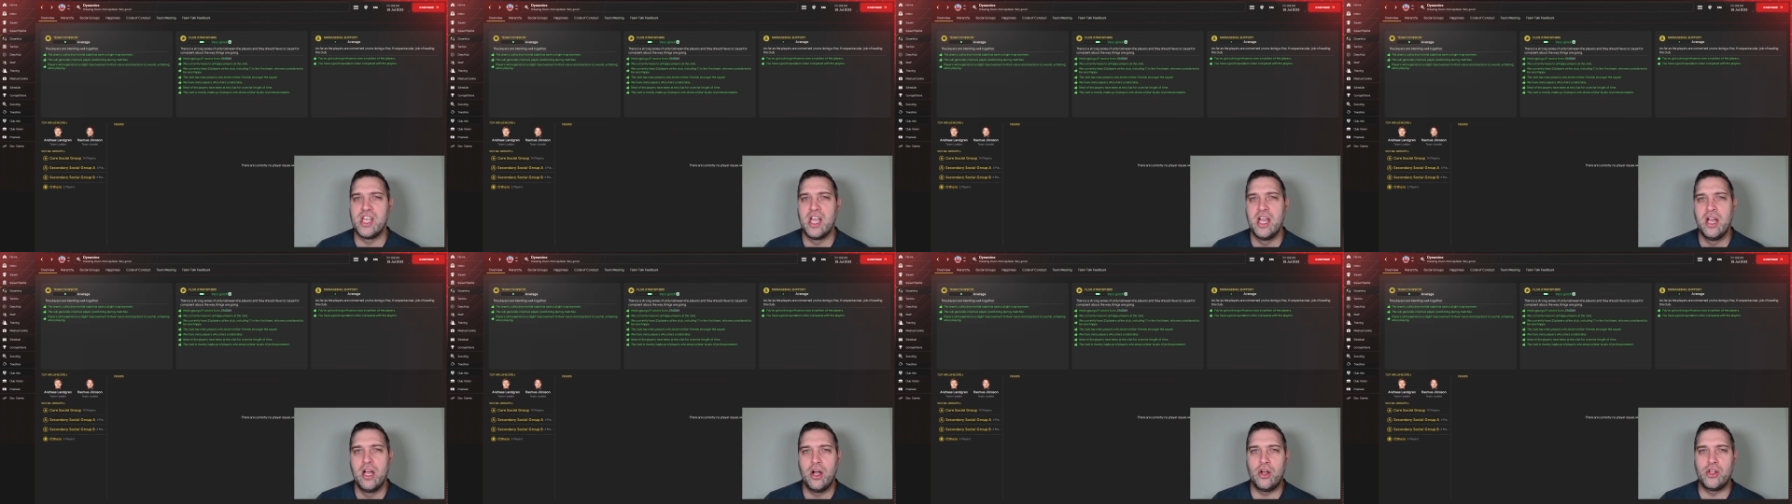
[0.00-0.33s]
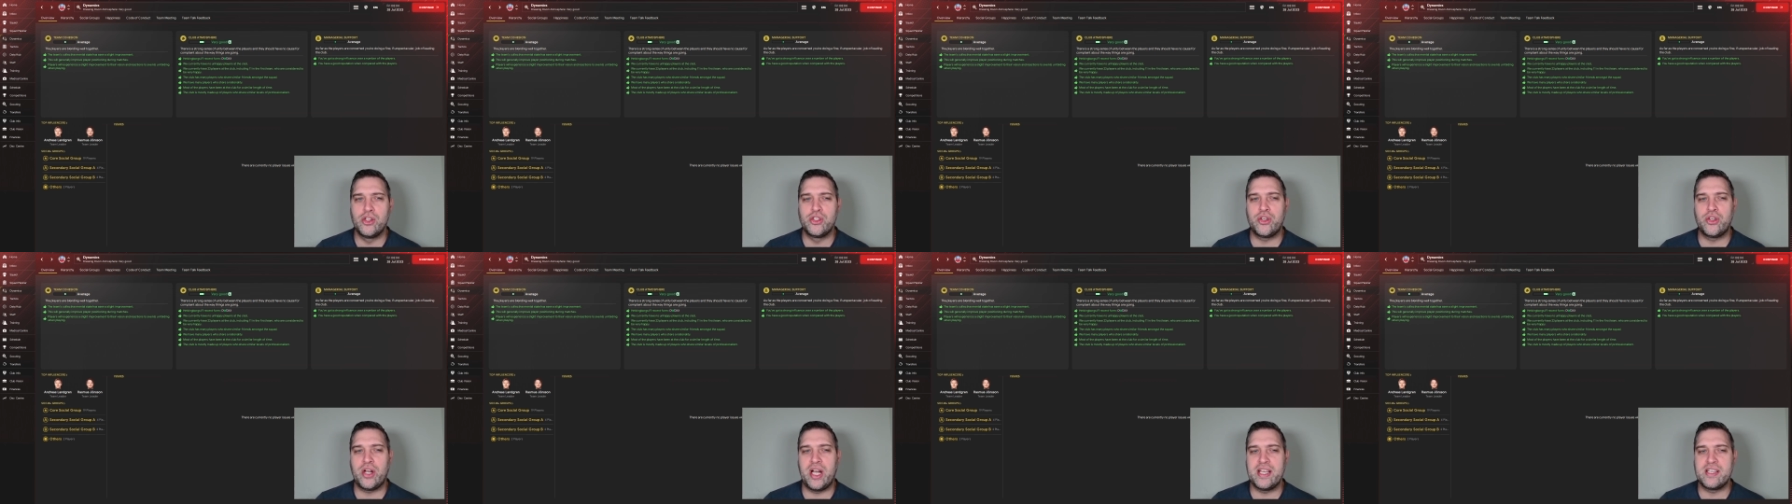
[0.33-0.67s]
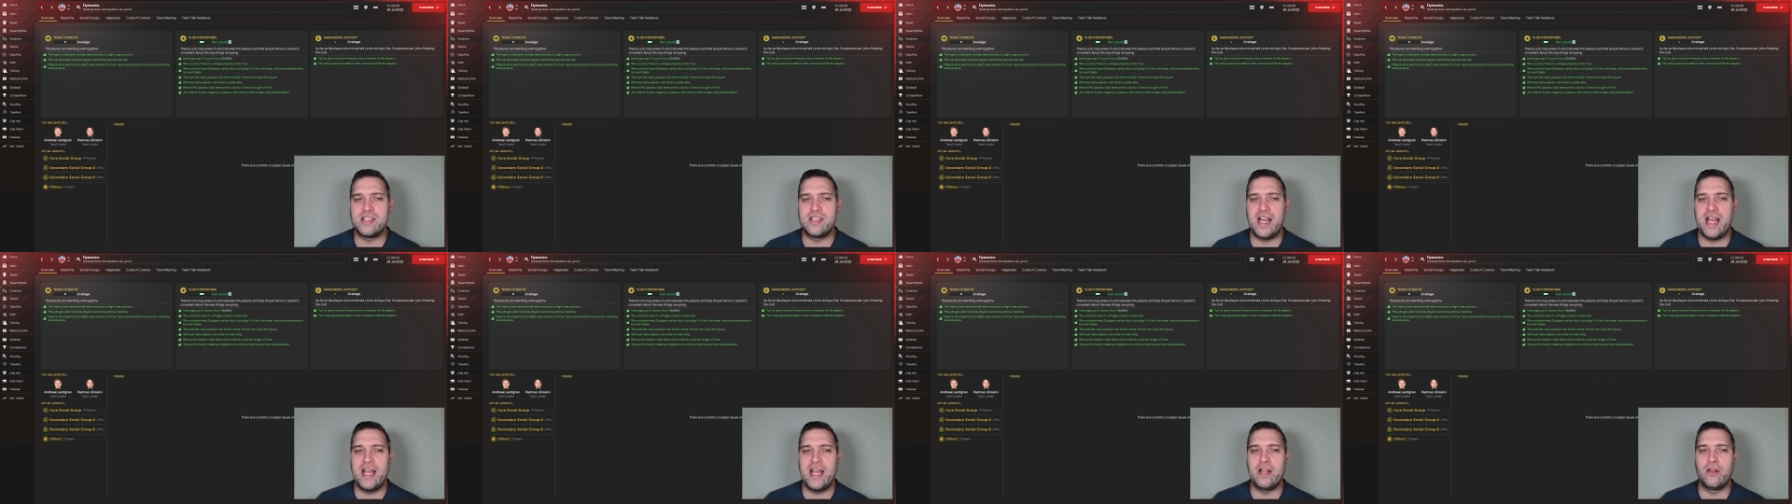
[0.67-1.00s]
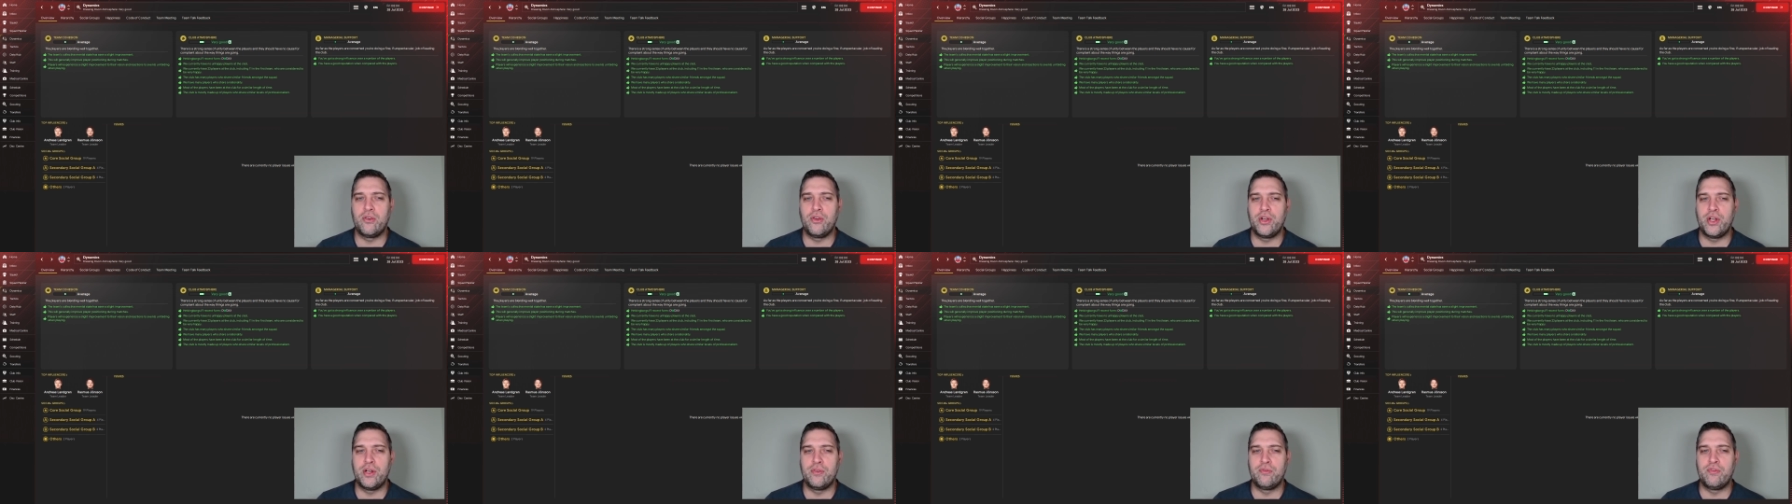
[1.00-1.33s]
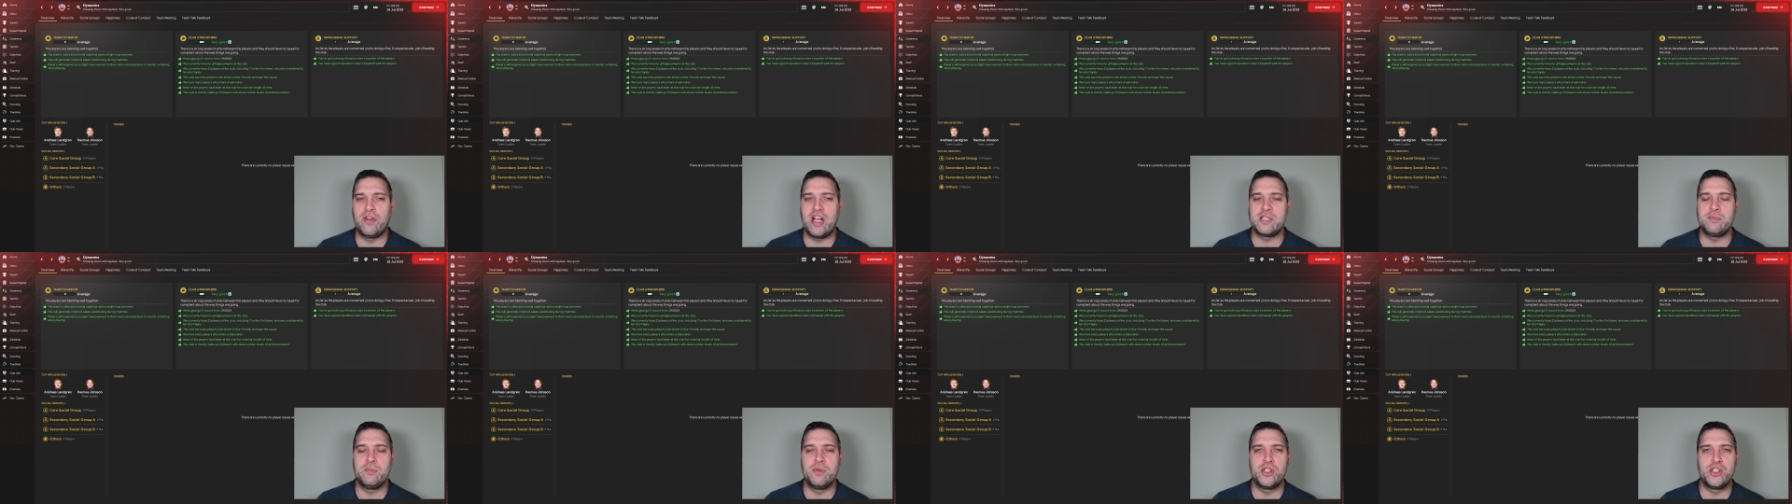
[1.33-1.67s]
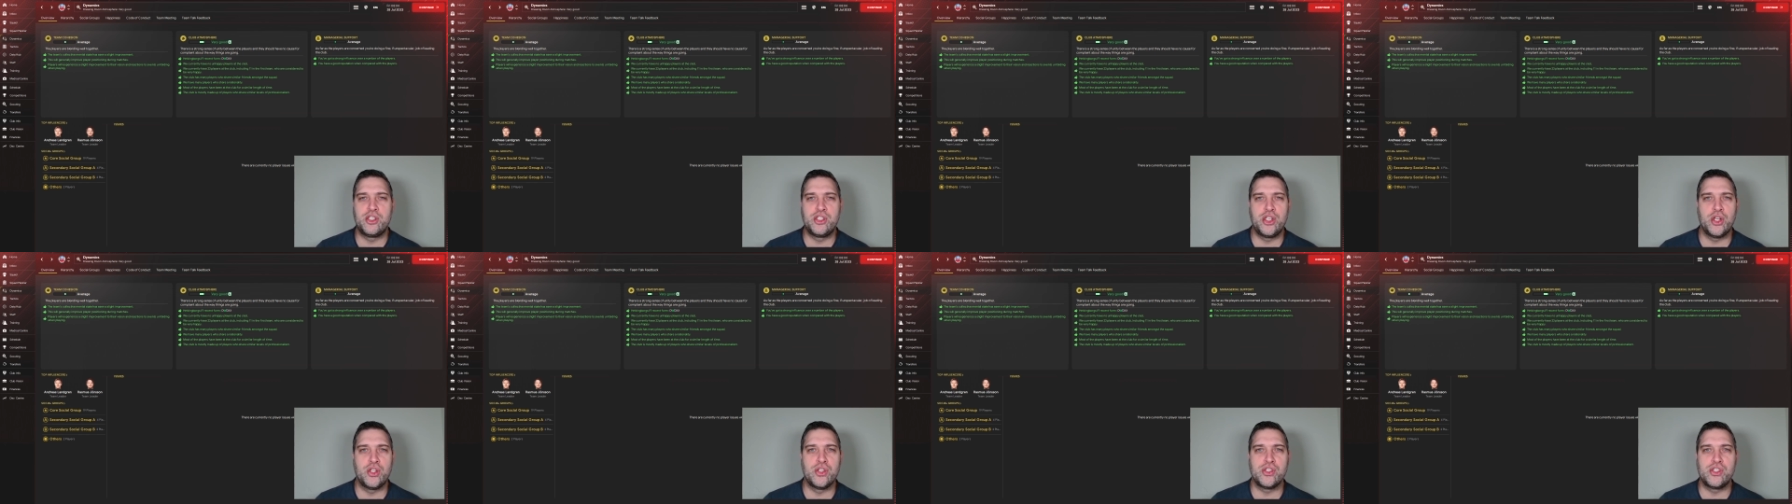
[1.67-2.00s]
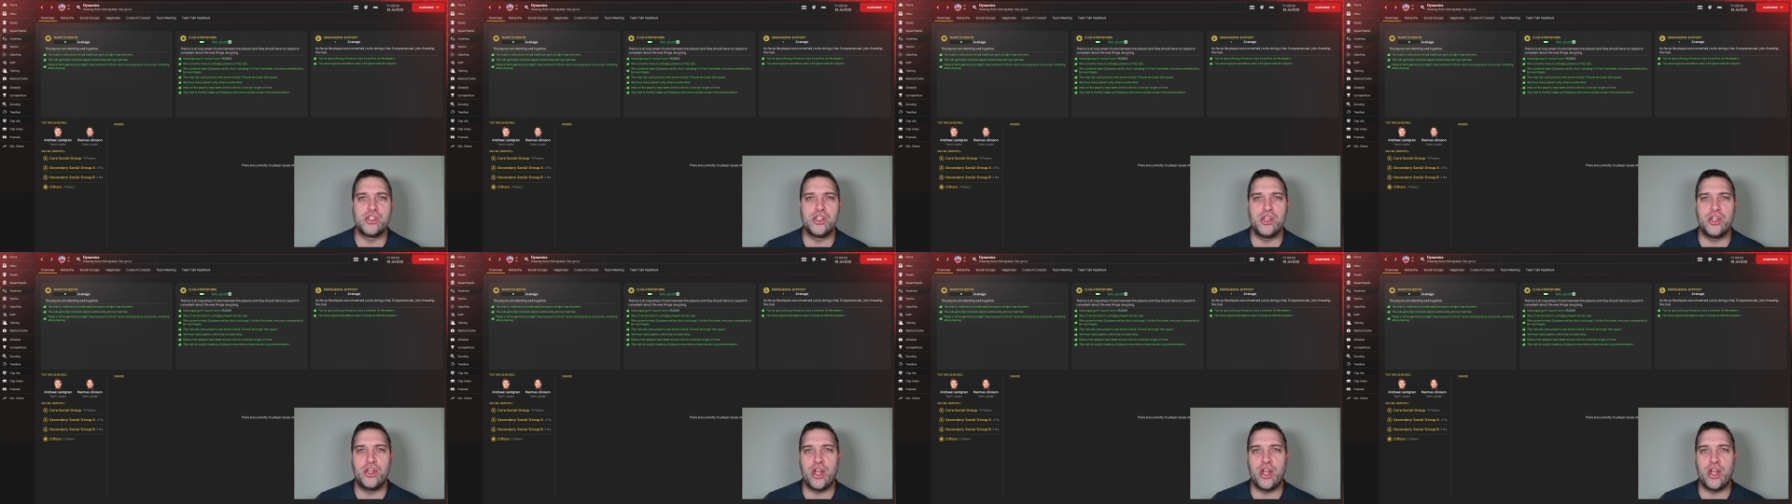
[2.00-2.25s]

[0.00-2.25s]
Andreas Landgren and Rasmus Johnson,